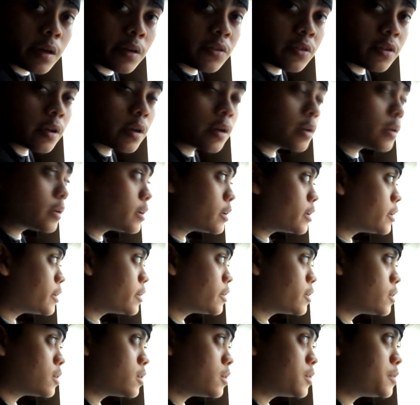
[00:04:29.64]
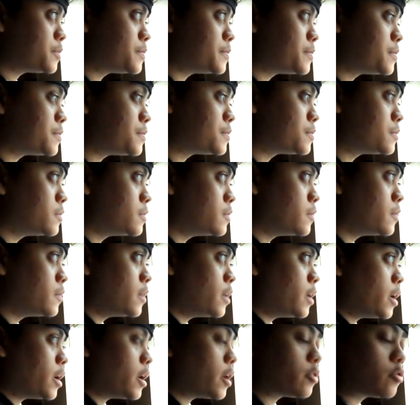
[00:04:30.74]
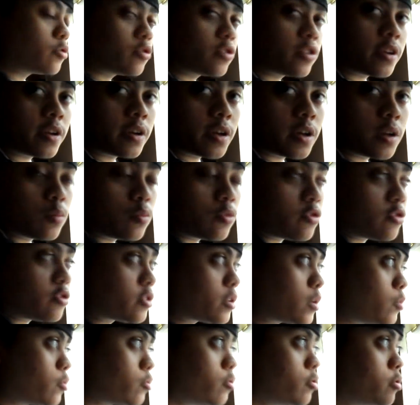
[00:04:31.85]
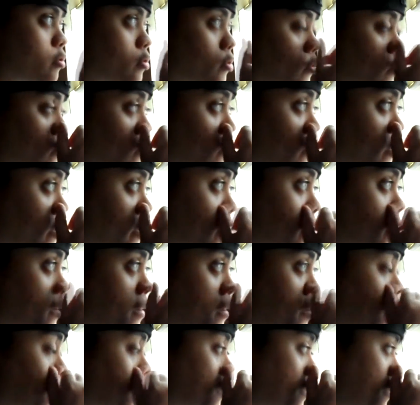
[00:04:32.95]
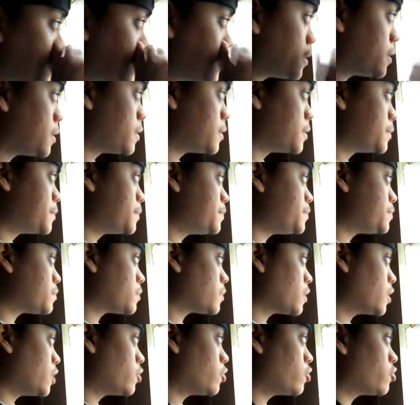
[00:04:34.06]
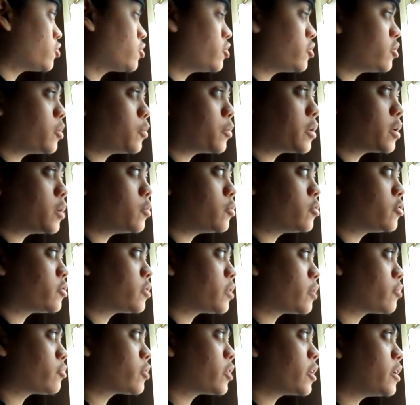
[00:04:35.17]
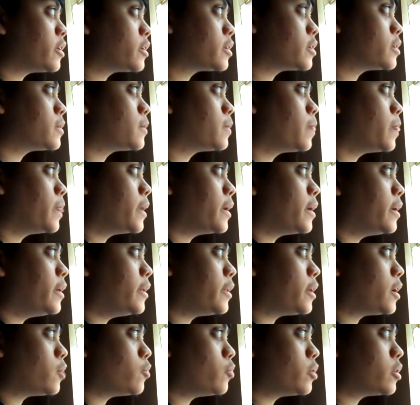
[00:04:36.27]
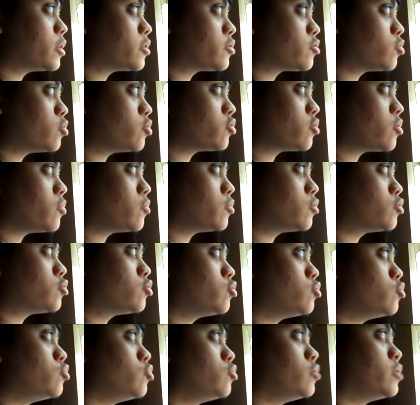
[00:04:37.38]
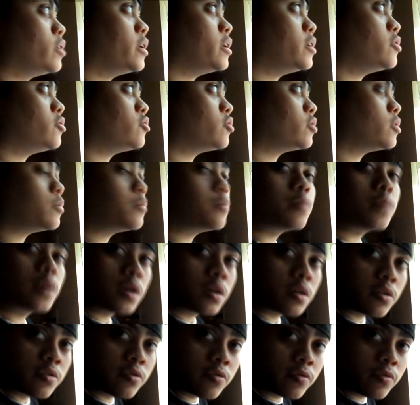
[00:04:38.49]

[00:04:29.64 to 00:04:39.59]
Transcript: that's that, and as you've seen, the images come across the screen. Those are some of the images I've taken. And now we're going to switch over to getting some